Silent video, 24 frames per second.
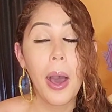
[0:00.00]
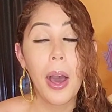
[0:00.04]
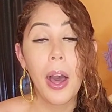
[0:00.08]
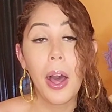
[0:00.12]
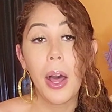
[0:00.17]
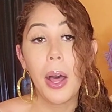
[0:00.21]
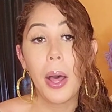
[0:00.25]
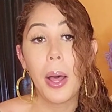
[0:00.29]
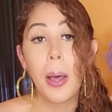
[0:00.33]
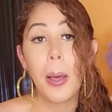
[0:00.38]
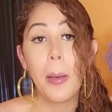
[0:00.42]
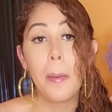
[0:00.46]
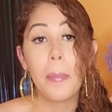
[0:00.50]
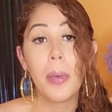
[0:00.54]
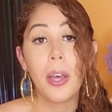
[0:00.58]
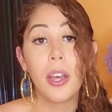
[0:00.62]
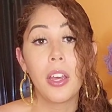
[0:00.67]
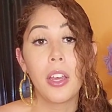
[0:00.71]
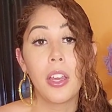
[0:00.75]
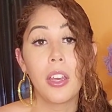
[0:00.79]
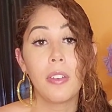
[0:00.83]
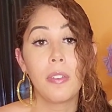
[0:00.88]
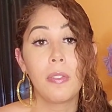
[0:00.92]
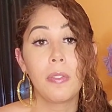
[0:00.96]

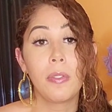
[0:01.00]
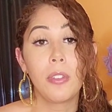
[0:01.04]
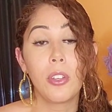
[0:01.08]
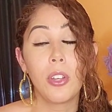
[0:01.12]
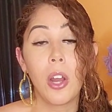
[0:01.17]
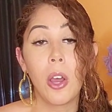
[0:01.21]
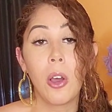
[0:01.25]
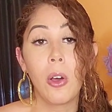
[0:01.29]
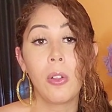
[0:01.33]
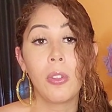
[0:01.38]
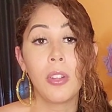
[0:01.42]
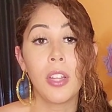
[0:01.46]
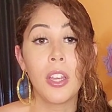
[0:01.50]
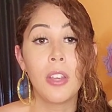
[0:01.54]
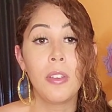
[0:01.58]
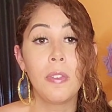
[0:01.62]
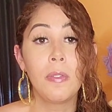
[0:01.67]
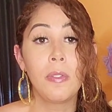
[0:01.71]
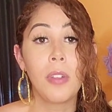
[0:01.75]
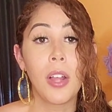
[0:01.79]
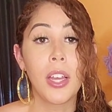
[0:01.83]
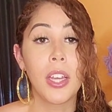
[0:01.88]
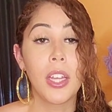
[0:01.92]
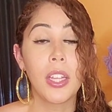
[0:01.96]
But if you know,
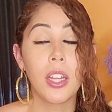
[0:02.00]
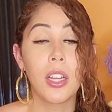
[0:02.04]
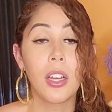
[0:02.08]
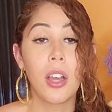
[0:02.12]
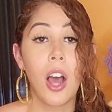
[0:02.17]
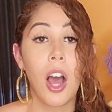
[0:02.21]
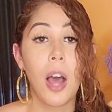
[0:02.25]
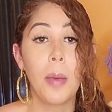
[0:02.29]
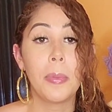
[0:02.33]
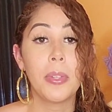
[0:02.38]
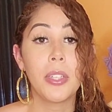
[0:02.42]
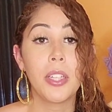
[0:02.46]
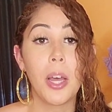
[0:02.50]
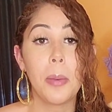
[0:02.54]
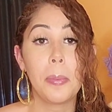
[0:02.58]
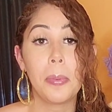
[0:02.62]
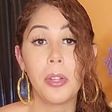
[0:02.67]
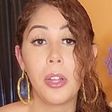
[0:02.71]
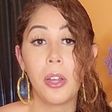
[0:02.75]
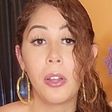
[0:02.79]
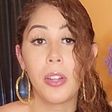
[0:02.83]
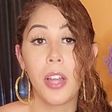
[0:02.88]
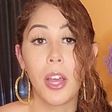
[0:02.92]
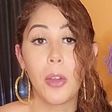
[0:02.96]
leave like in the comments down
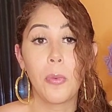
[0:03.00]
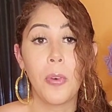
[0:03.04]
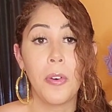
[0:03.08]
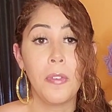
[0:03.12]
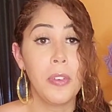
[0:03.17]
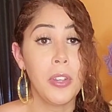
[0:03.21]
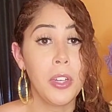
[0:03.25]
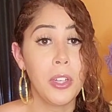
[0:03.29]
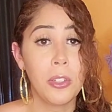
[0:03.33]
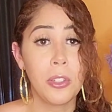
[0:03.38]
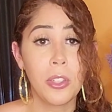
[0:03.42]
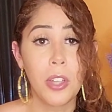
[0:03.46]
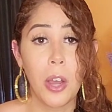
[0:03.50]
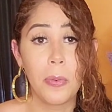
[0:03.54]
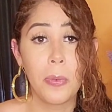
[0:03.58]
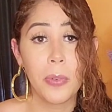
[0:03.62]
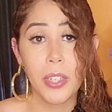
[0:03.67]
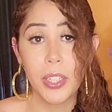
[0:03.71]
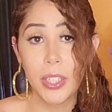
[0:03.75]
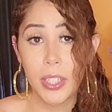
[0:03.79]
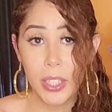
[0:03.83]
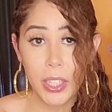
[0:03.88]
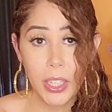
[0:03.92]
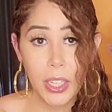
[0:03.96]
below like what videos y'all
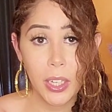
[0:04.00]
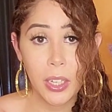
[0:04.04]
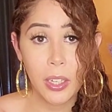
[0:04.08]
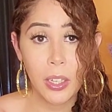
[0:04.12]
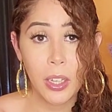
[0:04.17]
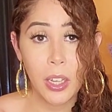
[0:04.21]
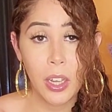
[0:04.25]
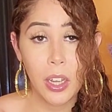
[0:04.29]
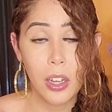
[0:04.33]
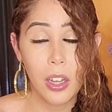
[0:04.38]
want to see.